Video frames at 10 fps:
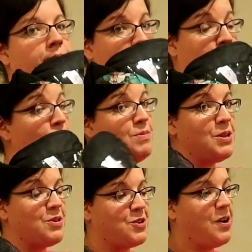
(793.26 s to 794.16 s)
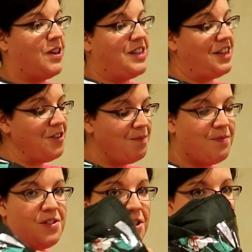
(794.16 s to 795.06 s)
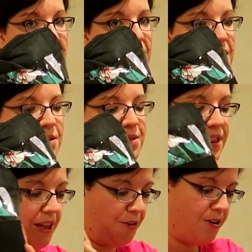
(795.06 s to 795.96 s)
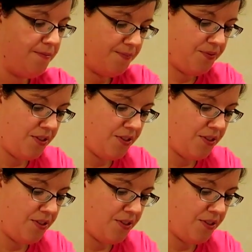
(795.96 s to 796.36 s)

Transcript: my swimsuits are all in here, so you'll see those later on.